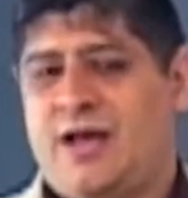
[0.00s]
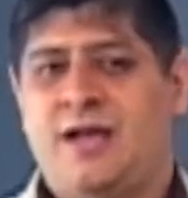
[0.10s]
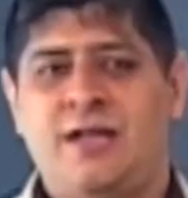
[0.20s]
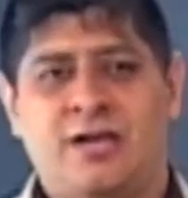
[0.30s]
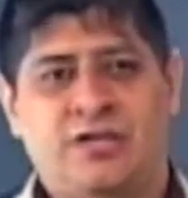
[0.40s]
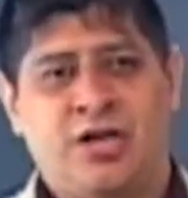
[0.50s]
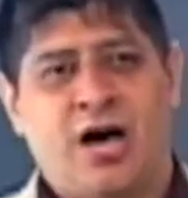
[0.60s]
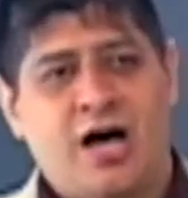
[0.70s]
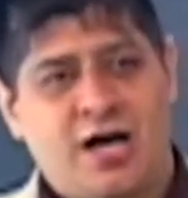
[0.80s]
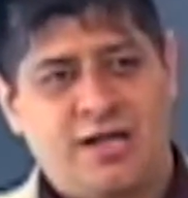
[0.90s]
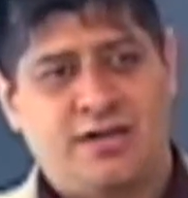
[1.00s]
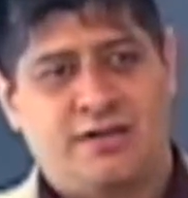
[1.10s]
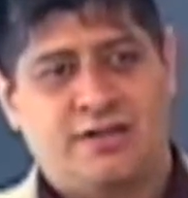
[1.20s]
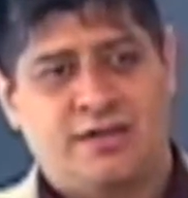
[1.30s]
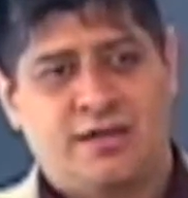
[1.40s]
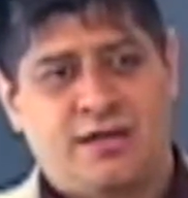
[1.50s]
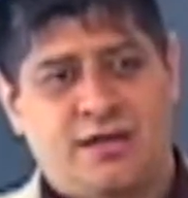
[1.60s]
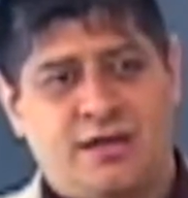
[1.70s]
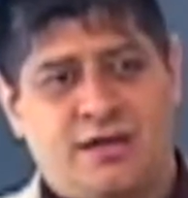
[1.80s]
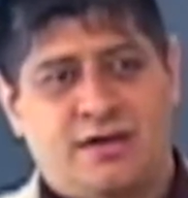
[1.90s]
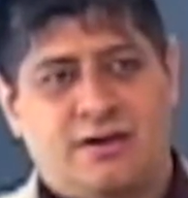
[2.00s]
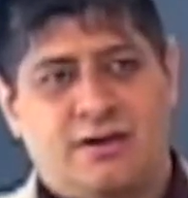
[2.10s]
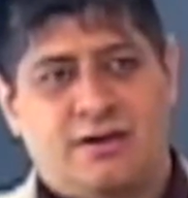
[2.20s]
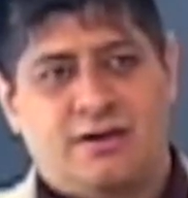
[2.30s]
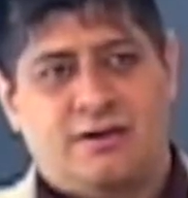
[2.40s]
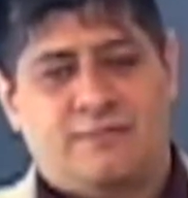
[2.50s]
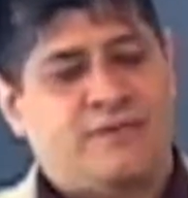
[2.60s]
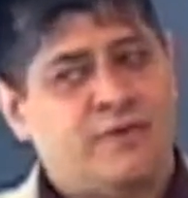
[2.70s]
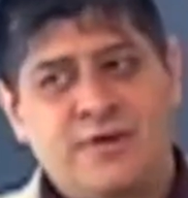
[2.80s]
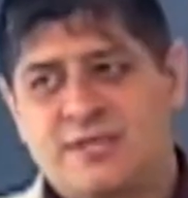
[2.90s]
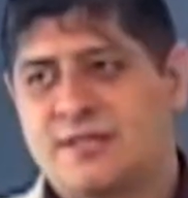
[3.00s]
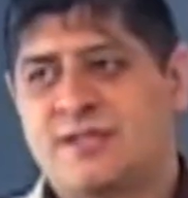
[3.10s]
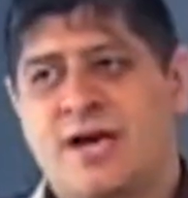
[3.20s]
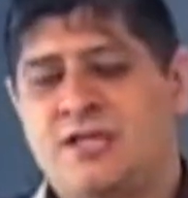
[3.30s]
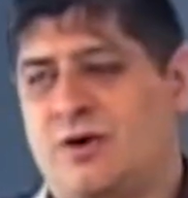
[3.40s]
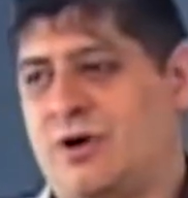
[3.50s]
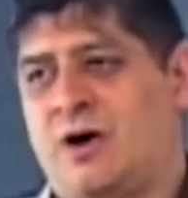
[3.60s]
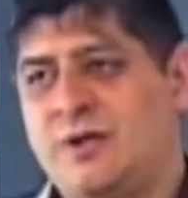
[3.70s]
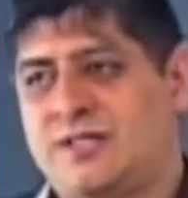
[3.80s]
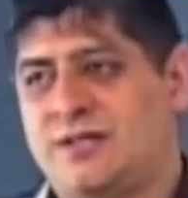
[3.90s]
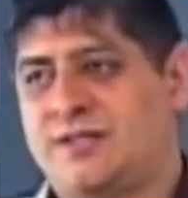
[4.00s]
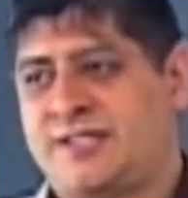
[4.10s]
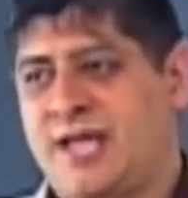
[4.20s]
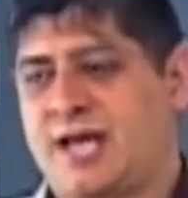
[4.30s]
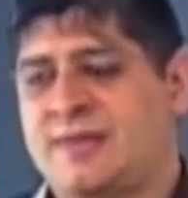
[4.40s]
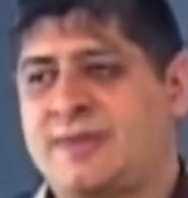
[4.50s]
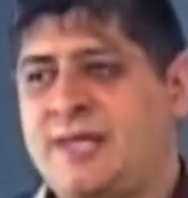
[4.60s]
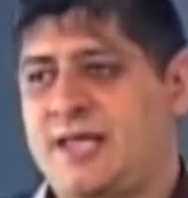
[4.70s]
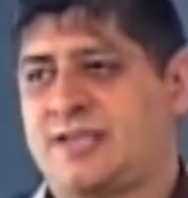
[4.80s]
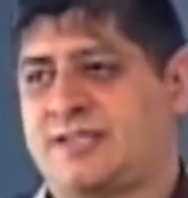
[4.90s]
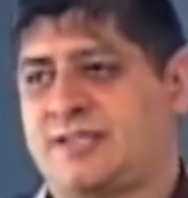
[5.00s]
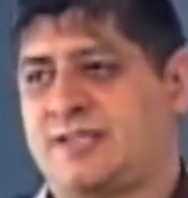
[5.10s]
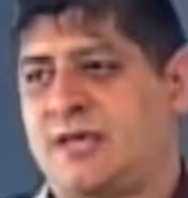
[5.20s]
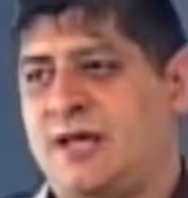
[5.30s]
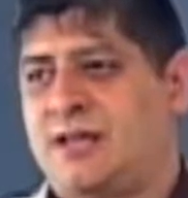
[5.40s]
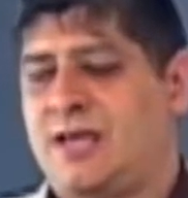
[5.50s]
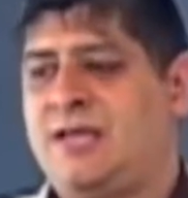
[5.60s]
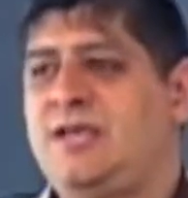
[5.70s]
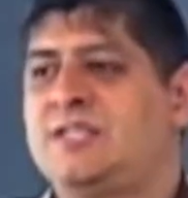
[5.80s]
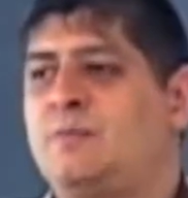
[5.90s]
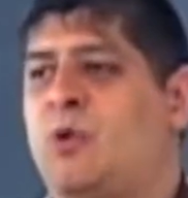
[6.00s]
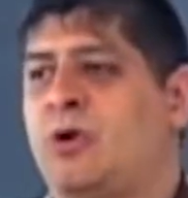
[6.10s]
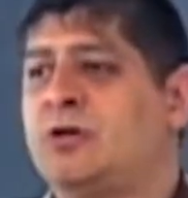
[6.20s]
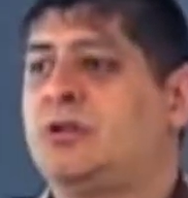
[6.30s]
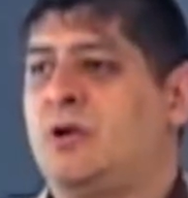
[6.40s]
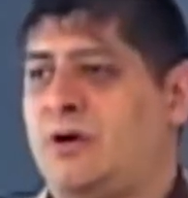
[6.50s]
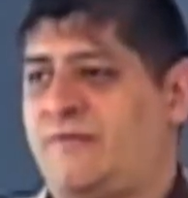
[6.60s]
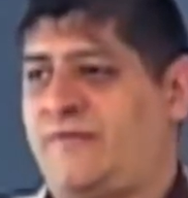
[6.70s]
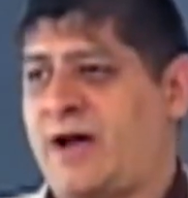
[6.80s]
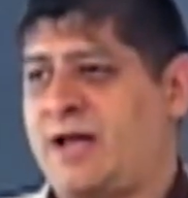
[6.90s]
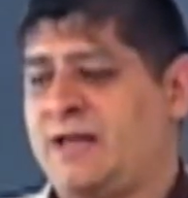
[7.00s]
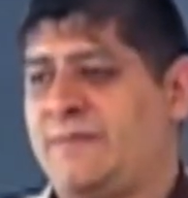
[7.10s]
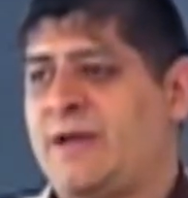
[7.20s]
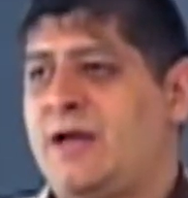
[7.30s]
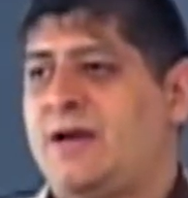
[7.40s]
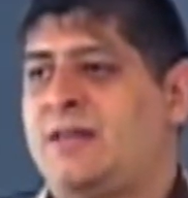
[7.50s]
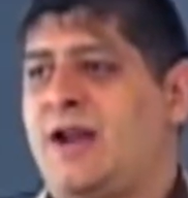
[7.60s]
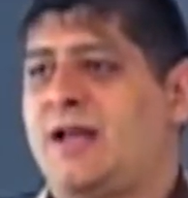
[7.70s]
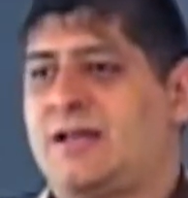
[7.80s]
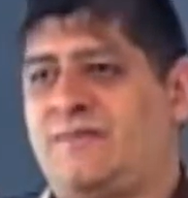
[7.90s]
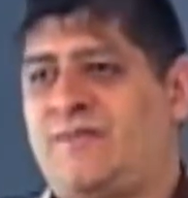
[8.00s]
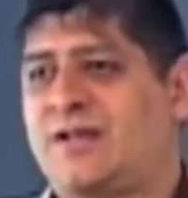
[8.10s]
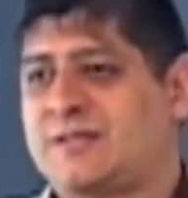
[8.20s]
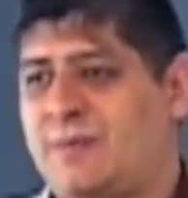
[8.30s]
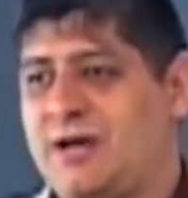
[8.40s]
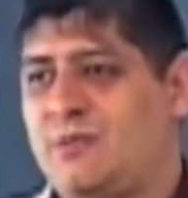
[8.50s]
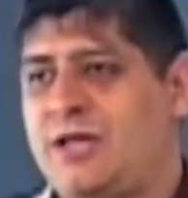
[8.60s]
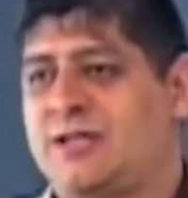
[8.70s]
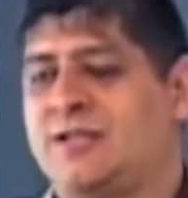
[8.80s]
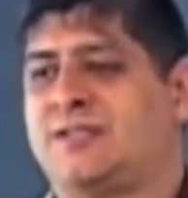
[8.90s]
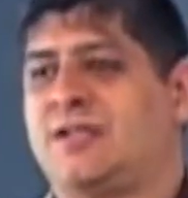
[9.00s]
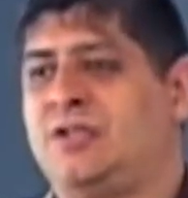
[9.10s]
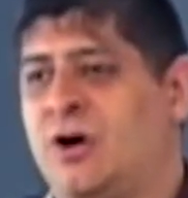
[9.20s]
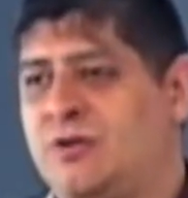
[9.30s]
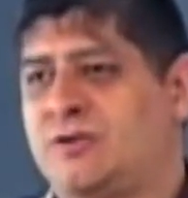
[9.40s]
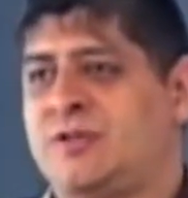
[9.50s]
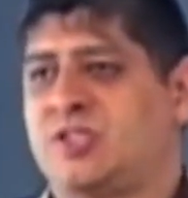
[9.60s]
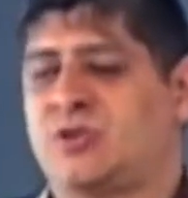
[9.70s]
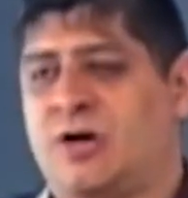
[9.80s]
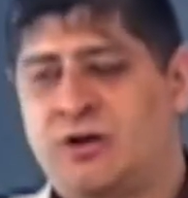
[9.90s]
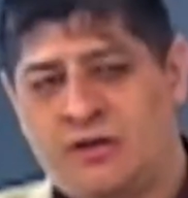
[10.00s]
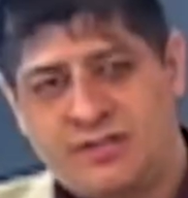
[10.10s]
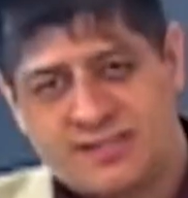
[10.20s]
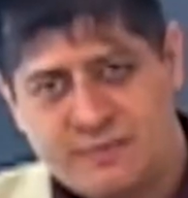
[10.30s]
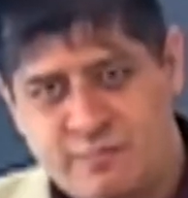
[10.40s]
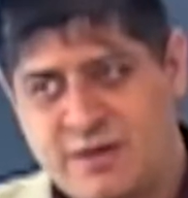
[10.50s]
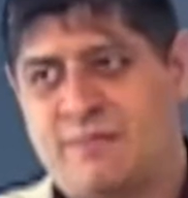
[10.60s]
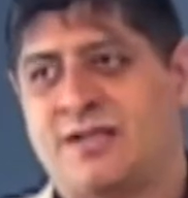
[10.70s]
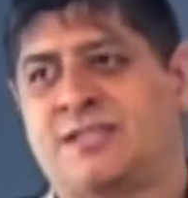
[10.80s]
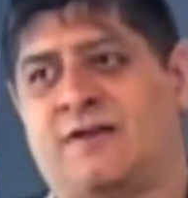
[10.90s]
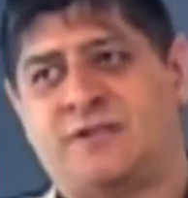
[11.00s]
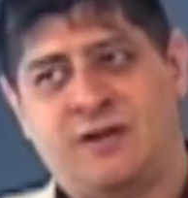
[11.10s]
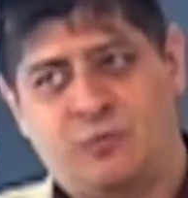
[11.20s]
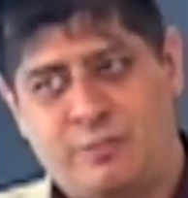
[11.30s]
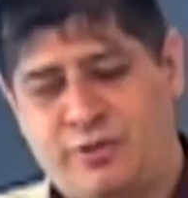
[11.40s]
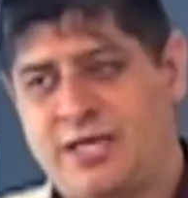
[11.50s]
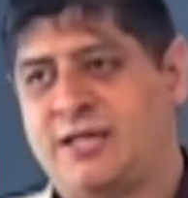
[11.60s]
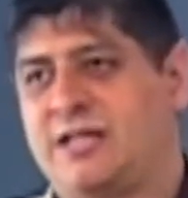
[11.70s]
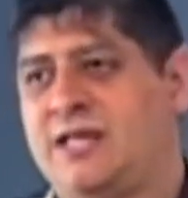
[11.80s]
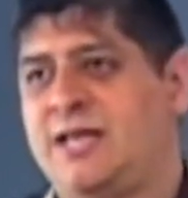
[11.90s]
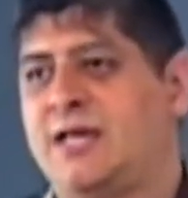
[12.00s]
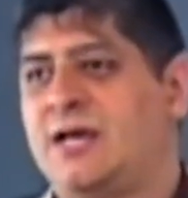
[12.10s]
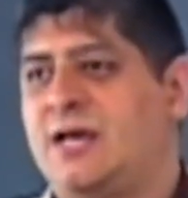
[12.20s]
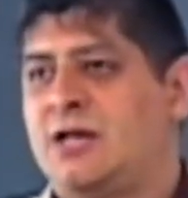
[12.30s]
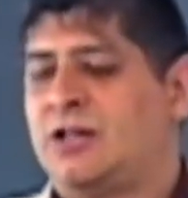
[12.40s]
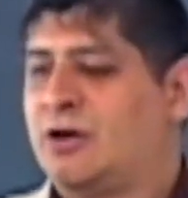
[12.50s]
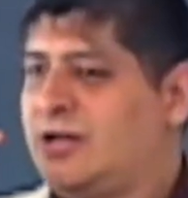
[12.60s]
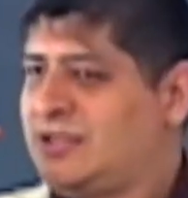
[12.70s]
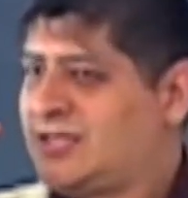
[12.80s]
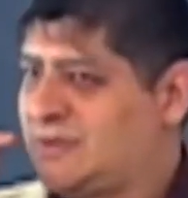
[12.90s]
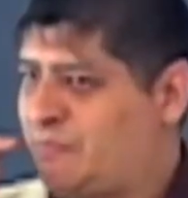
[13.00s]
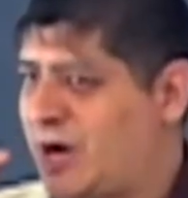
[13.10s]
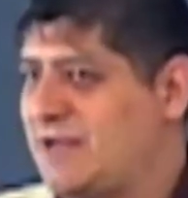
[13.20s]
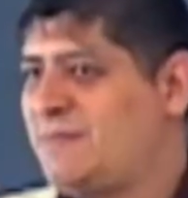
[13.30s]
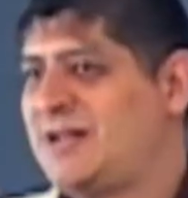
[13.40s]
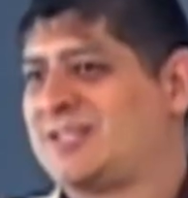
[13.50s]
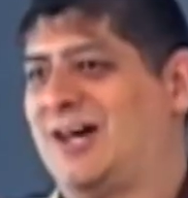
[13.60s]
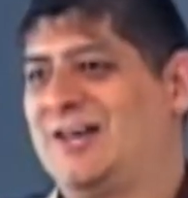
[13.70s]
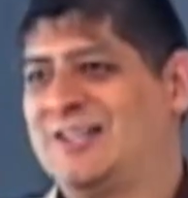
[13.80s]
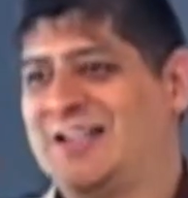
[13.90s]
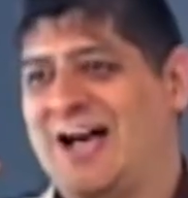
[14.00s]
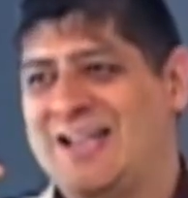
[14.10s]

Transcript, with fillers: And yet God, for reasons I don't always understand, thinks that he's more glorified that I confess my weakness and go through the struggle and submit myself to him repeatedly, learning to bite my tongue,